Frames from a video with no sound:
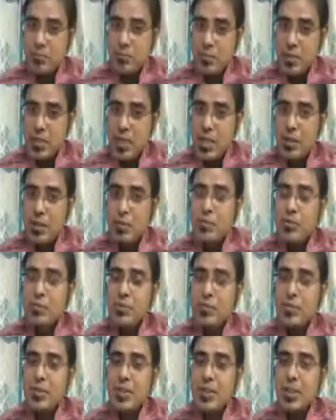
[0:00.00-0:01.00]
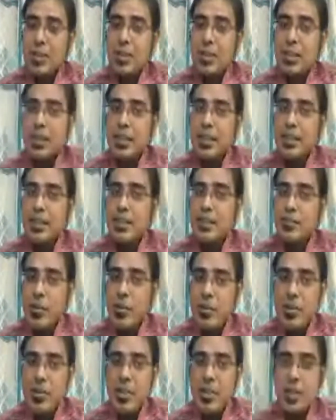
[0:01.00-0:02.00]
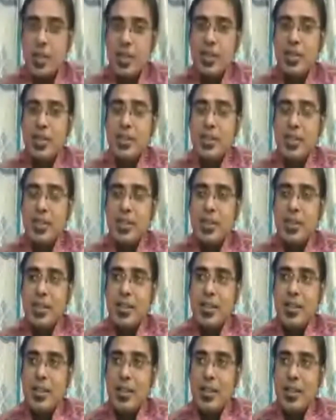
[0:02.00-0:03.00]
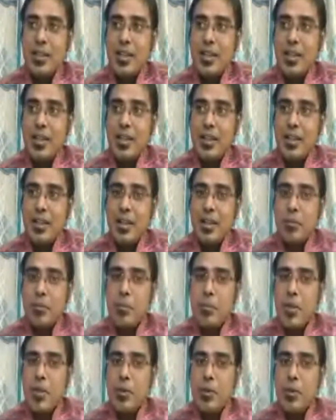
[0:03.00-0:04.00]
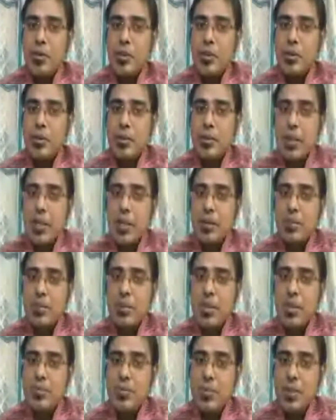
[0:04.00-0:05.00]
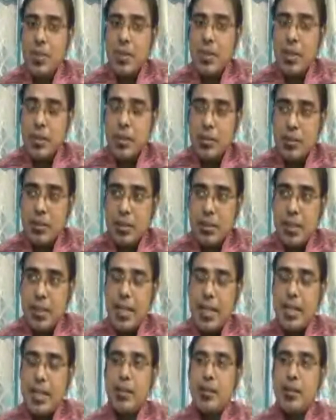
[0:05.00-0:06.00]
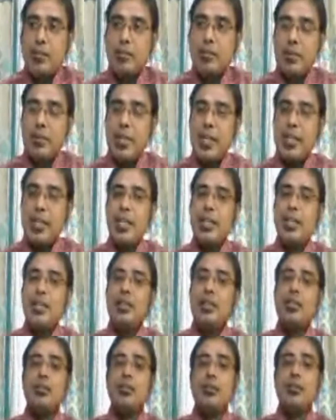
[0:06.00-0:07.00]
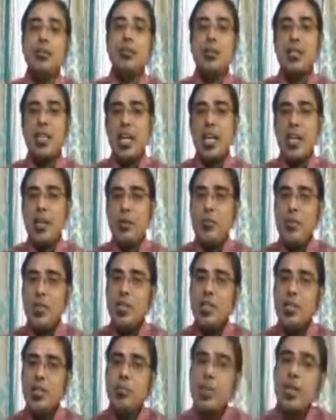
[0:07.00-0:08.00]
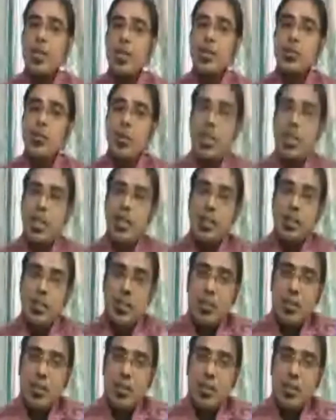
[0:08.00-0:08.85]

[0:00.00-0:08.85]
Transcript: now in this webinar. And maybe if he can get any time, he may join